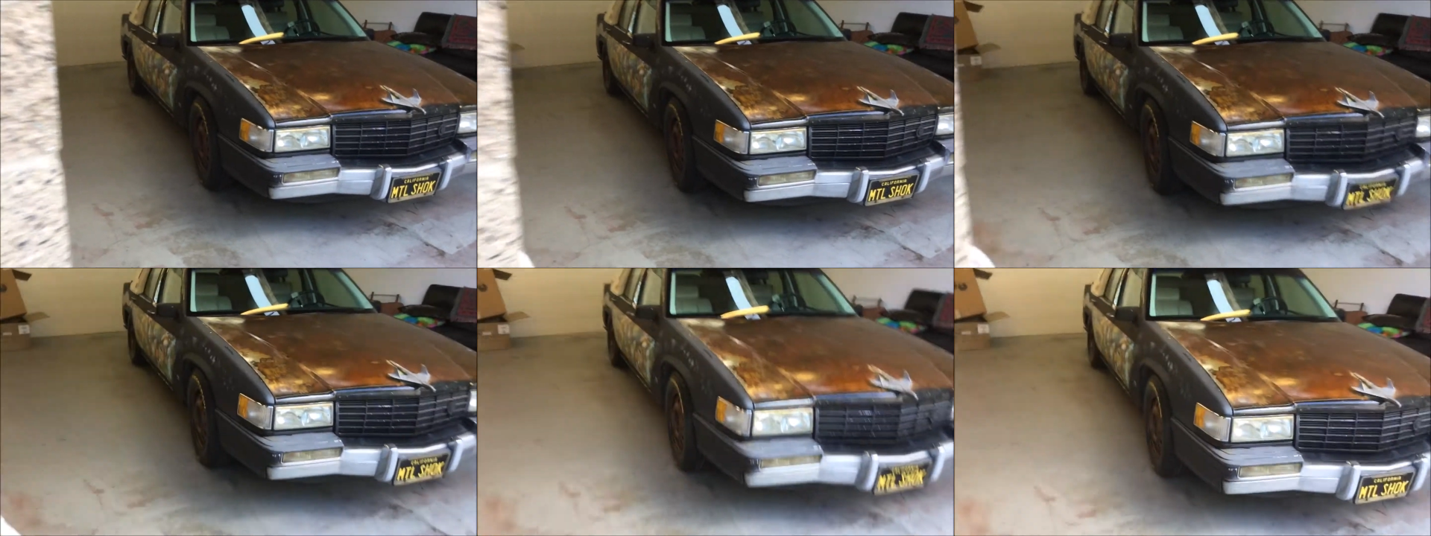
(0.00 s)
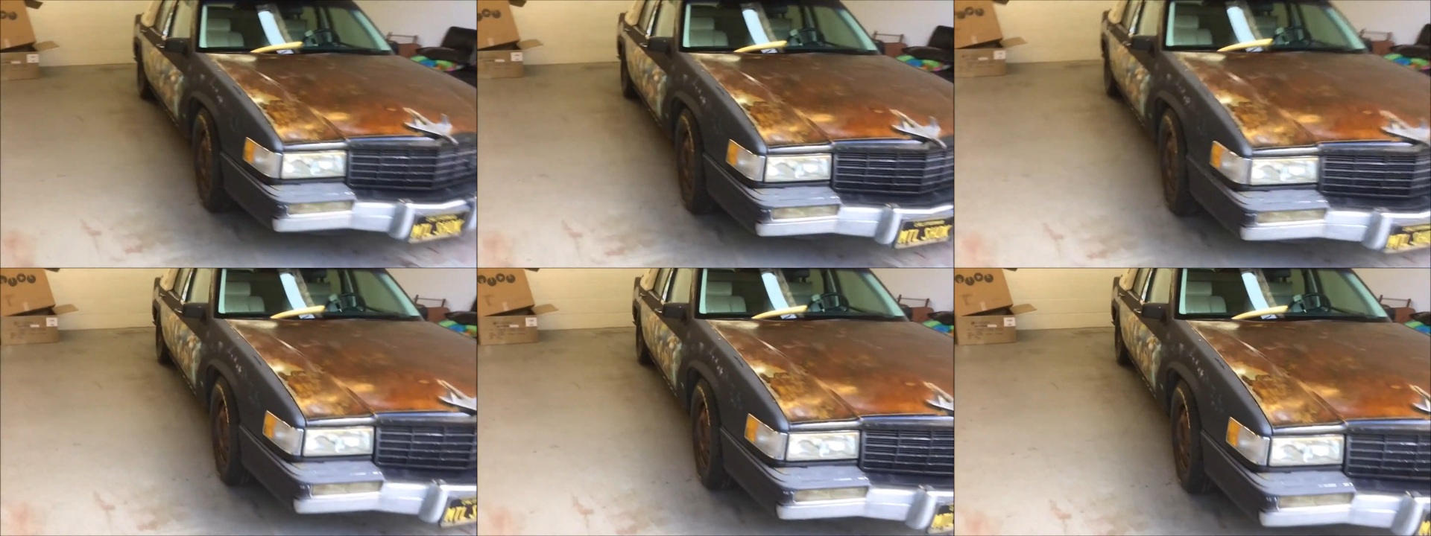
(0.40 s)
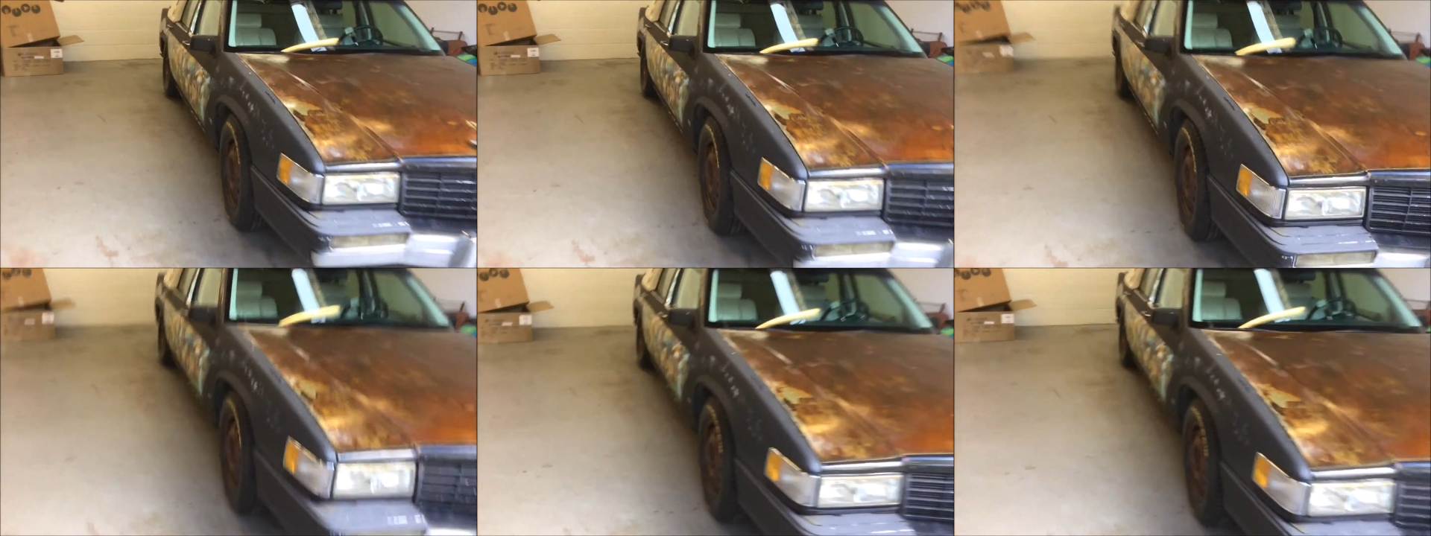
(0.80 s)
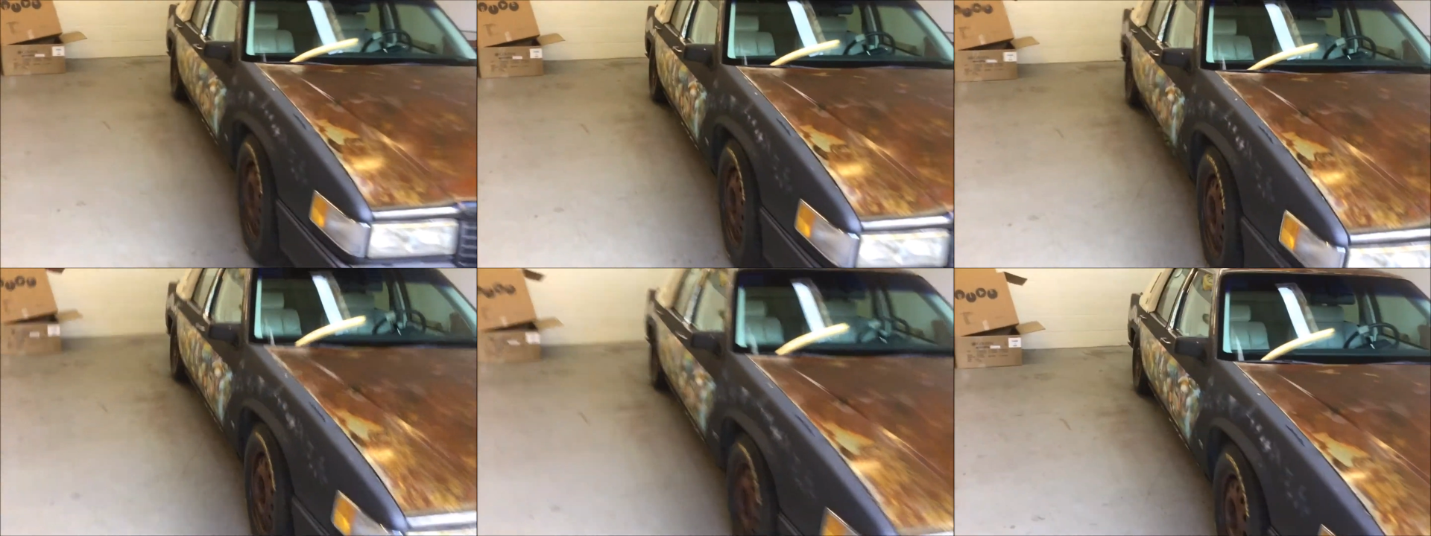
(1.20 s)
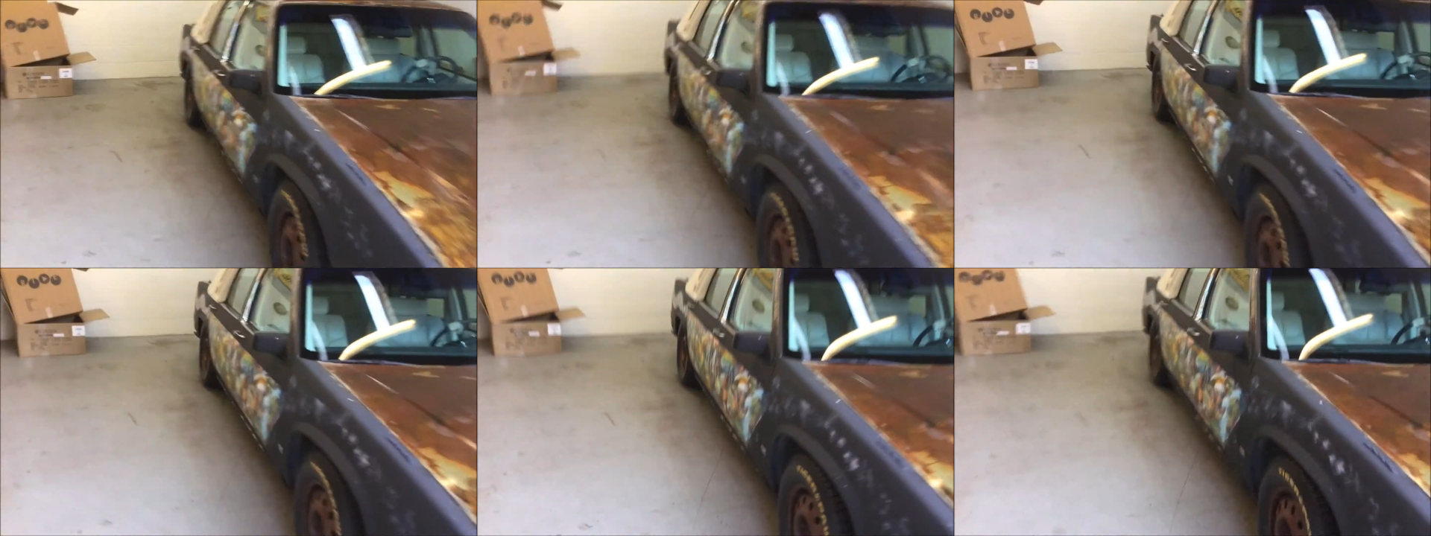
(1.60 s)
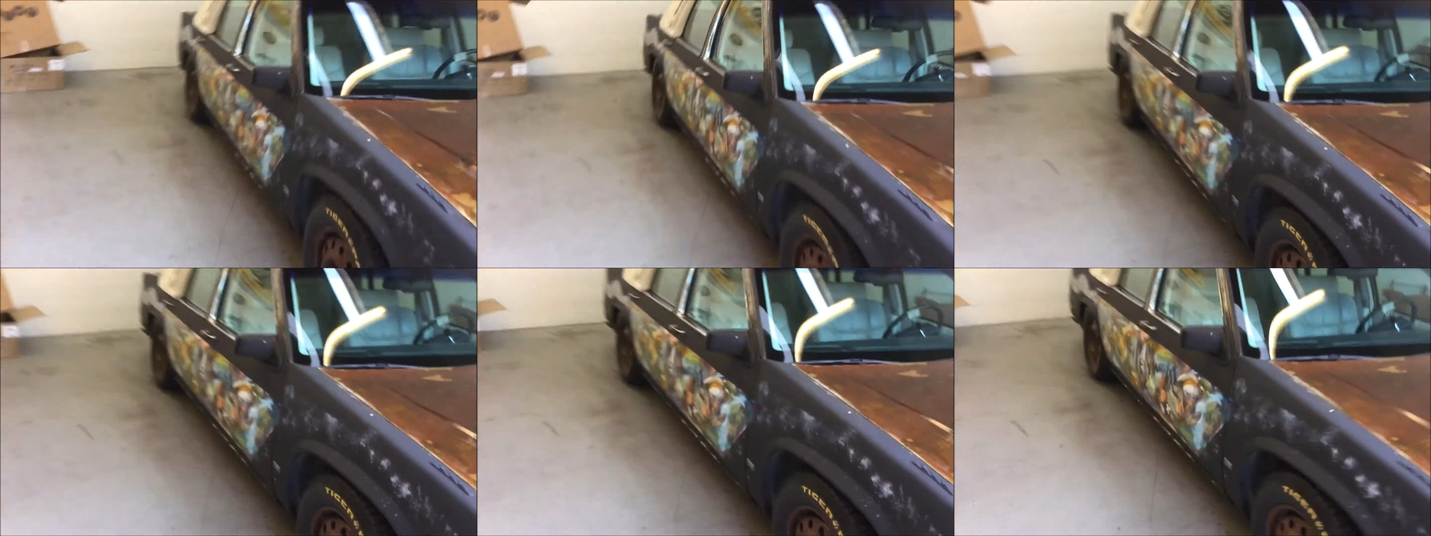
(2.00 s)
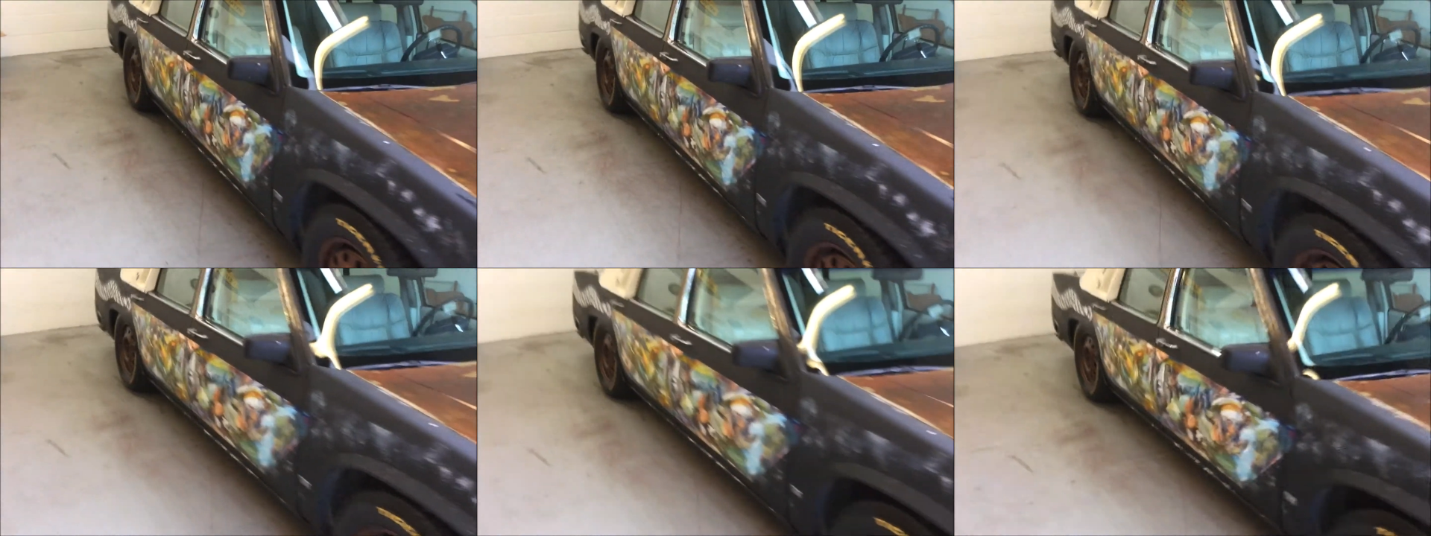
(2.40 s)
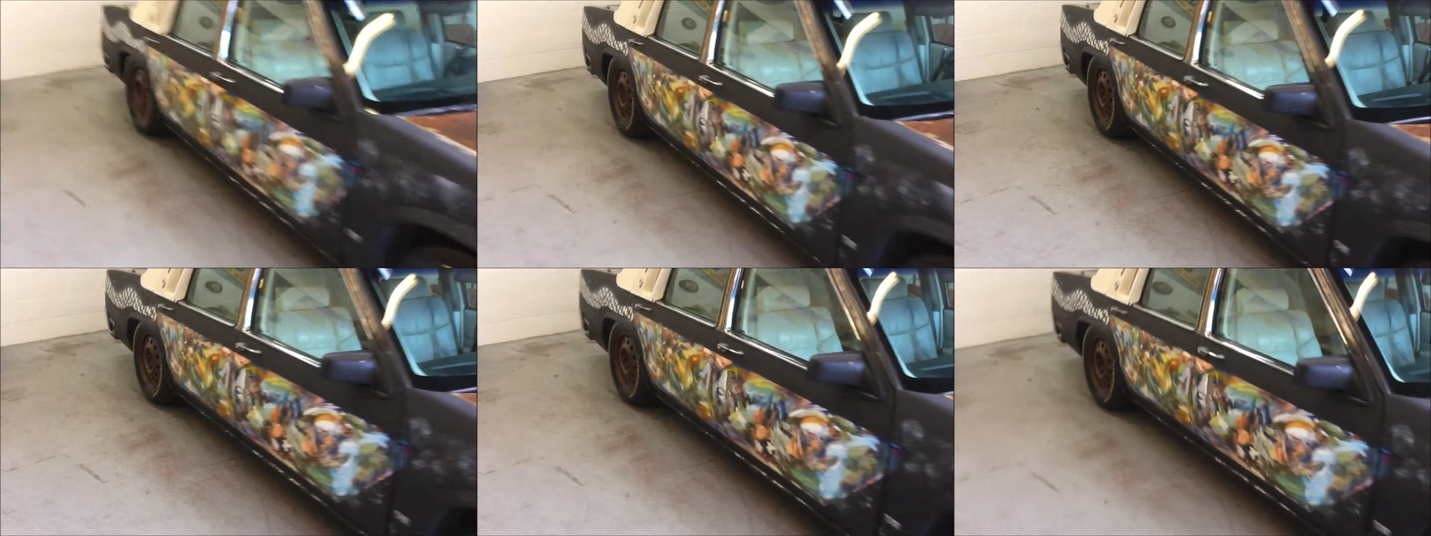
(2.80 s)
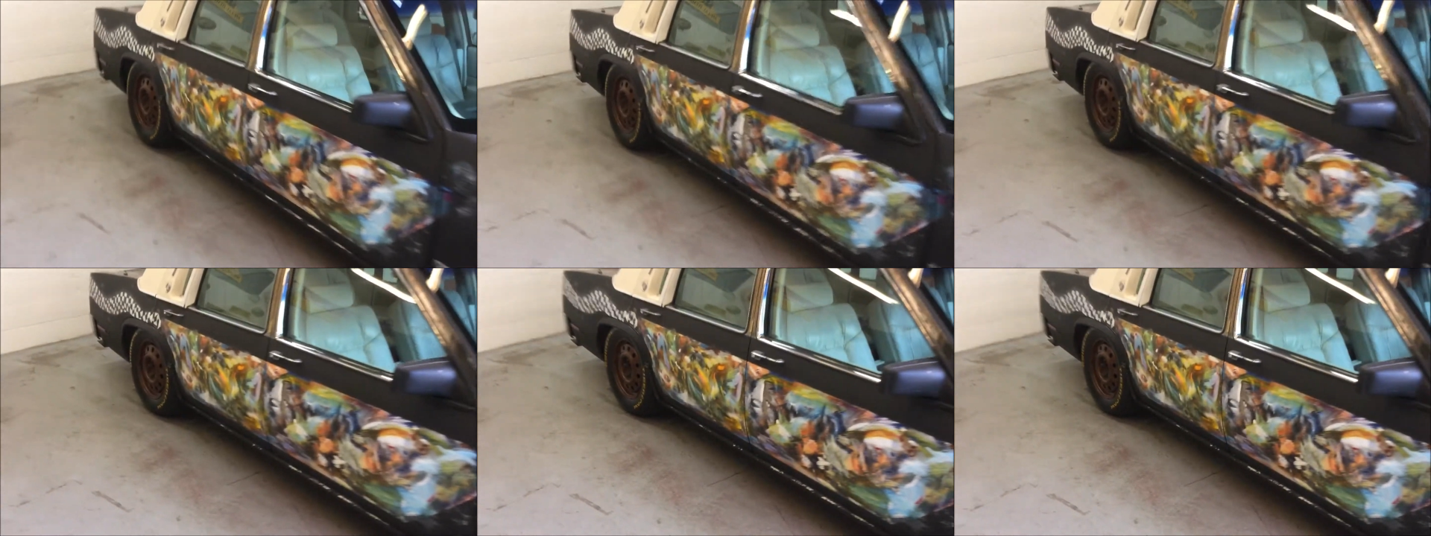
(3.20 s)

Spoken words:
[unreadable: no face in view]